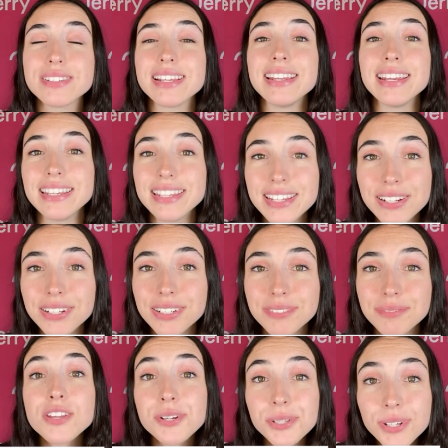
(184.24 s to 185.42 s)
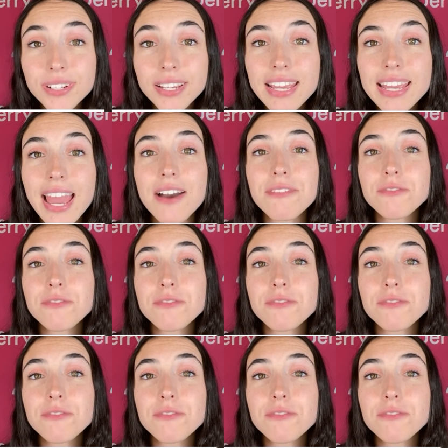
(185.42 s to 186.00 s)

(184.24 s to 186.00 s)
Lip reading: in a year, you're looking at